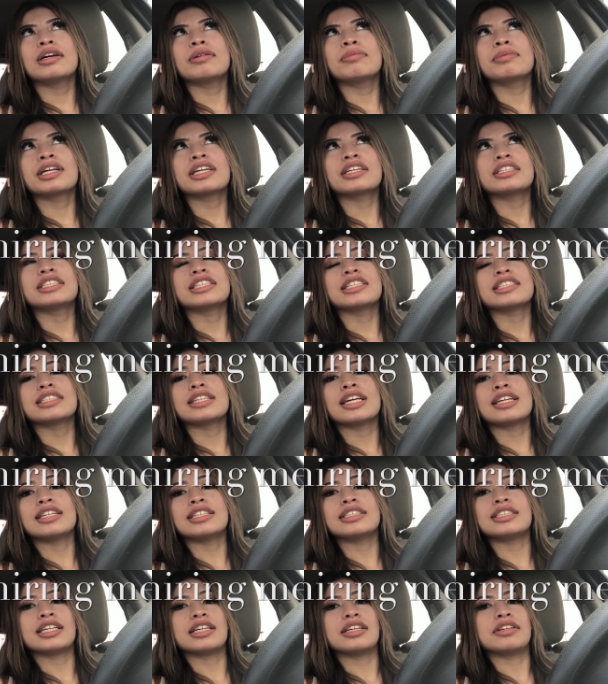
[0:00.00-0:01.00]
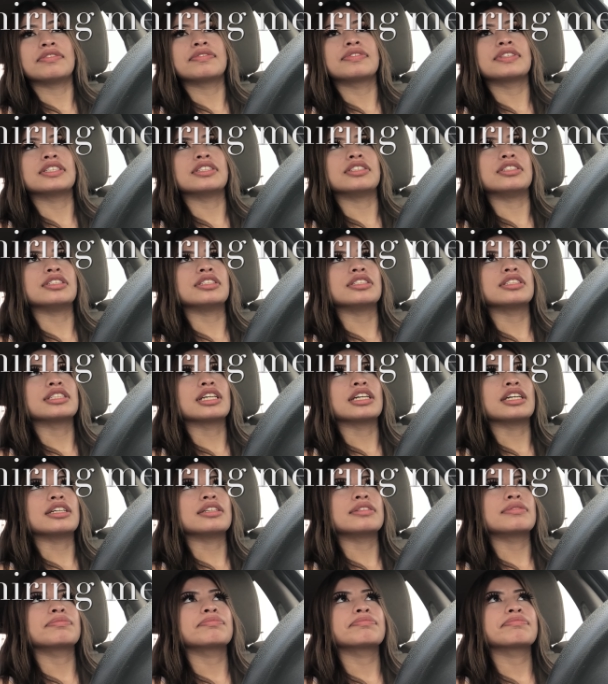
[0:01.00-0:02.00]
like a 6 out of 10 for just
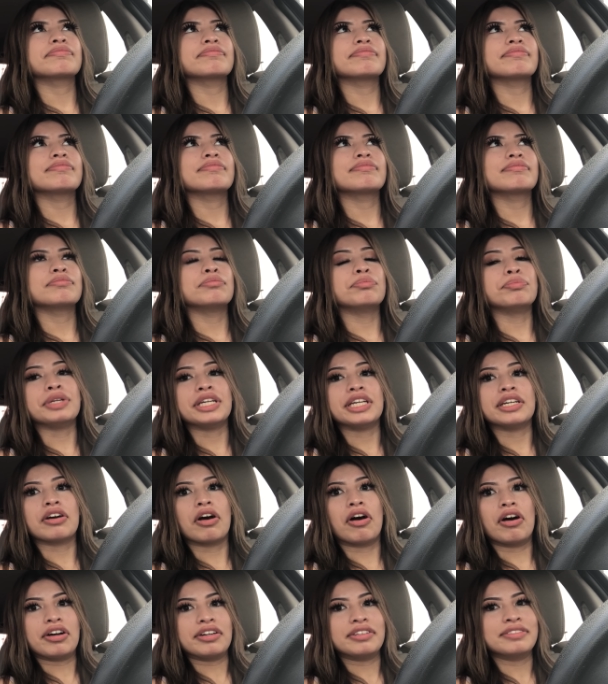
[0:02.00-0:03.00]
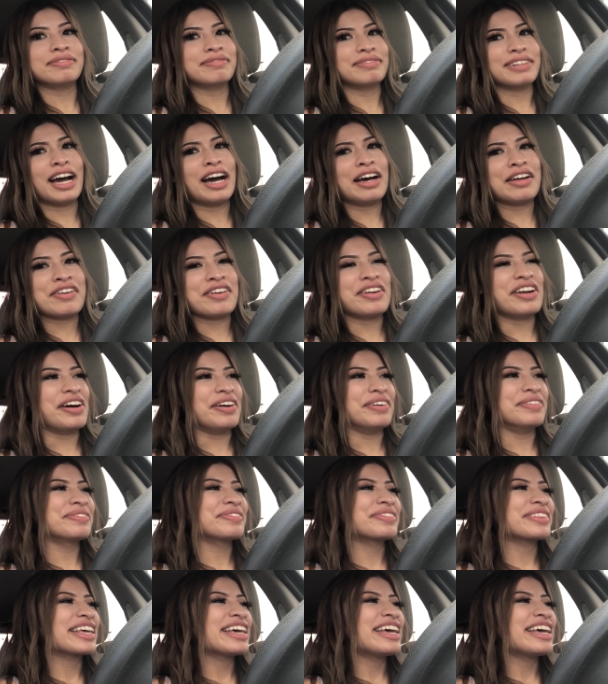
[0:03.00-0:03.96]
like being hard. I don't know.